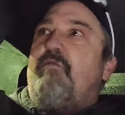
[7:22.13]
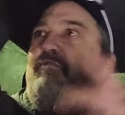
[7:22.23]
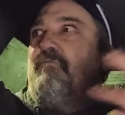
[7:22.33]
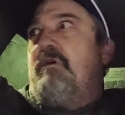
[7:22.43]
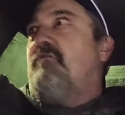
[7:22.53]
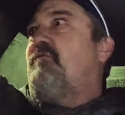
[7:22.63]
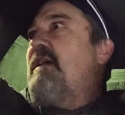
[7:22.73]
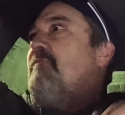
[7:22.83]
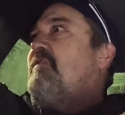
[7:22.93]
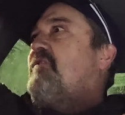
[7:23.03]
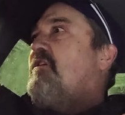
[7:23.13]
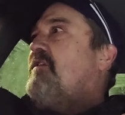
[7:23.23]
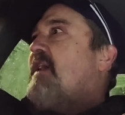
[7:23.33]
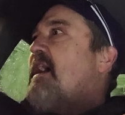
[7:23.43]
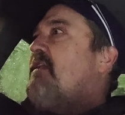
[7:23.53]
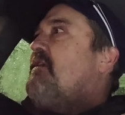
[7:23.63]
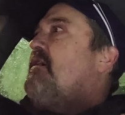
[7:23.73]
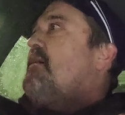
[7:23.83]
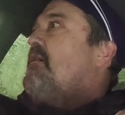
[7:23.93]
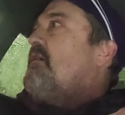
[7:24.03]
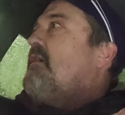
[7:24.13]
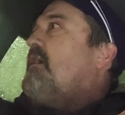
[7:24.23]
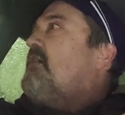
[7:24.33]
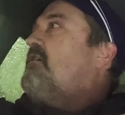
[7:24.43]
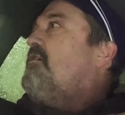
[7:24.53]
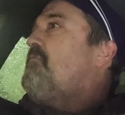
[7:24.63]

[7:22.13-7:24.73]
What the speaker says: which most families go to that. It could